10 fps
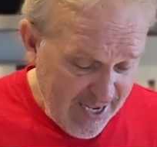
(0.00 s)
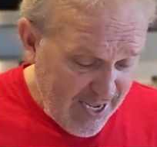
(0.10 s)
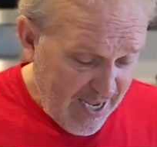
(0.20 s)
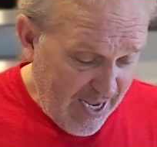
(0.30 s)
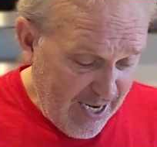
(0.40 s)

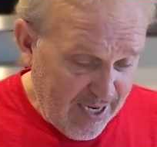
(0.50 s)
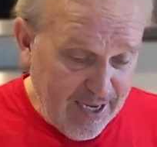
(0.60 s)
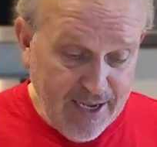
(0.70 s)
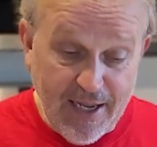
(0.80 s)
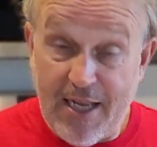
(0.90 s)

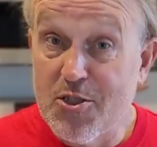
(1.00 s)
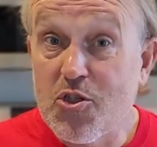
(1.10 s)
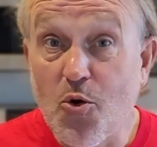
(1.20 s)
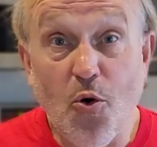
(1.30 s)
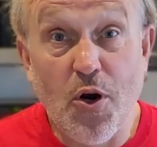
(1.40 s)
and
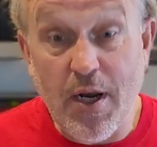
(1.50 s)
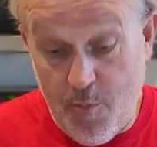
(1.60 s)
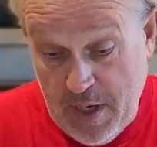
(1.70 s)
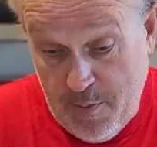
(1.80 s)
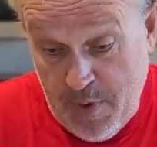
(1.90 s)
store it.
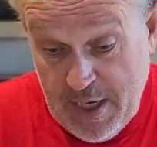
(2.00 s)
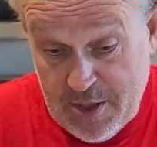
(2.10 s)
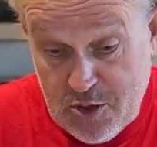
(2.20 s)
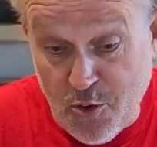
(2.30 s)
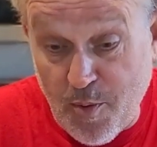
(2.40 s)
When I
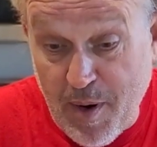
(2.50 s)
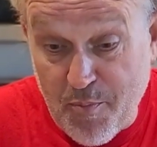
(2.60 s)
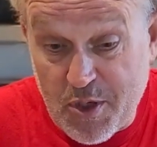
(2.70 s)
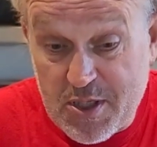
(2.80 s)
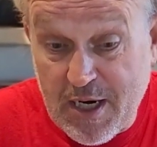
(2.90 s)
store my
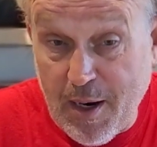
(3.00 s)
brisket,